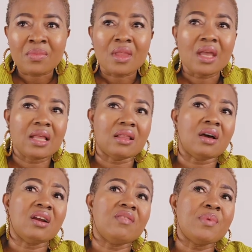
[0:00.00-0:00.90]
A
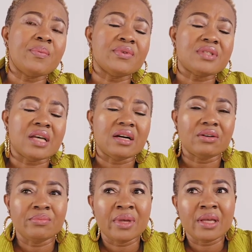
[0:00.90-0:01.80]
lot of people tell
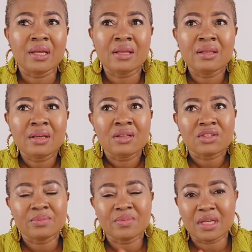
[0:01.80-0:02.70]
me,
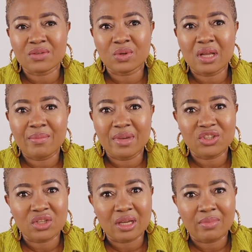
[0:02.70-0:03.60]
sometimes when I
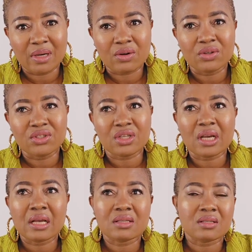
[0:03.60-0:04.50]
mention about kojic
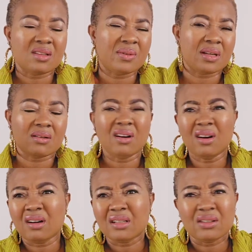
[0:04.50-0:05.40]
acid, they'll be like,
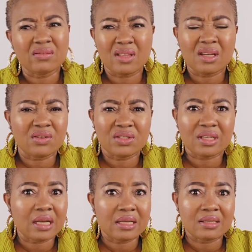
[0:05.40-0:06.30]
oh, I don't think
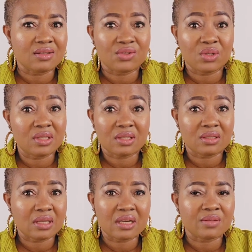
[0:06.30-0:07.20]
kojic acid treats
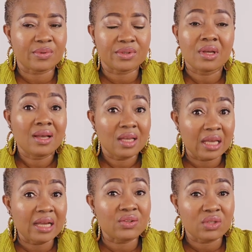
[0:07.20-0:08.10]
dark spots. It
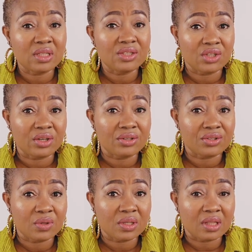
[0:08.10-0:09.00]
actually does
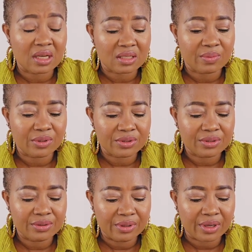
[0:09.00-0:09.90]
treat dark
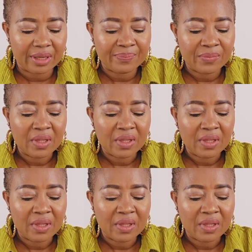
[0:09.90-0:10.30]
spots. Okay.